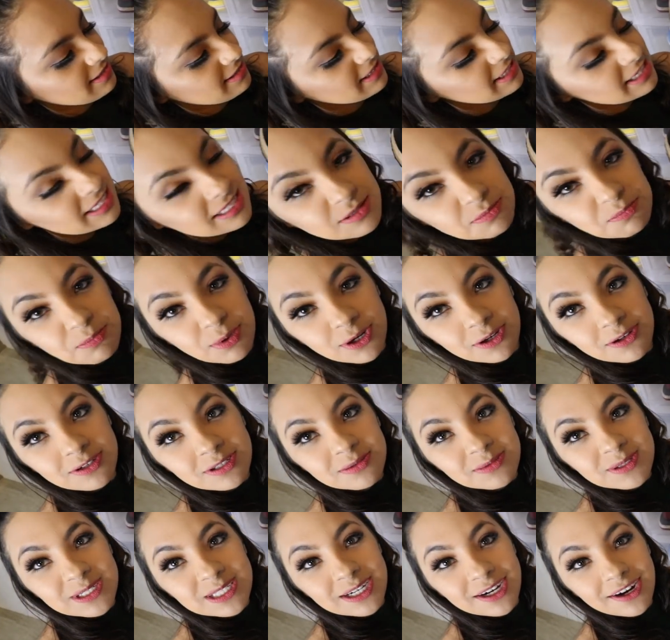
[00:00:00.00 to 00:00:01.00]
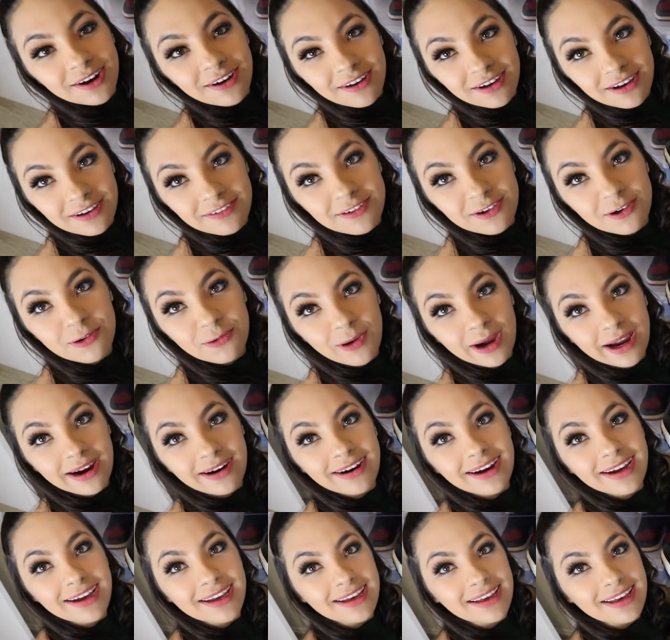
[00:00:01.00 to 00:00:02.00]
This Boost material, if you
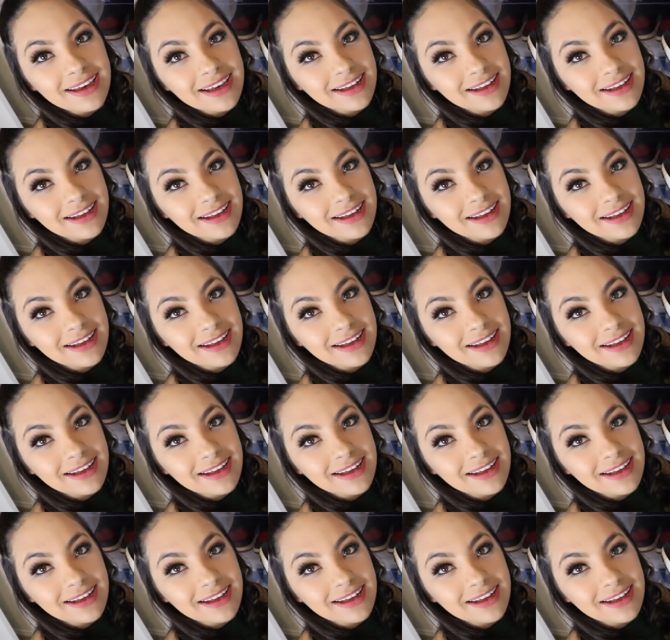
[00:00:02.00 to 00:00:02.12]
wear it,